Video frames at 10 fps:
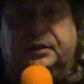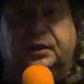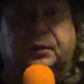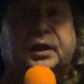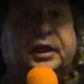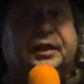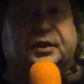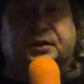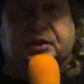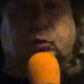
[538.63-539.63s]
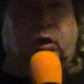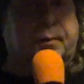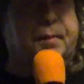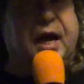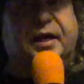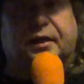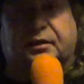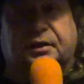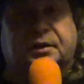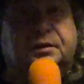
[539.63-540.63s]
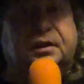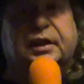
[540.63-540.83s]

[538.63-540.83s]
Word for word: do. It does this automatically.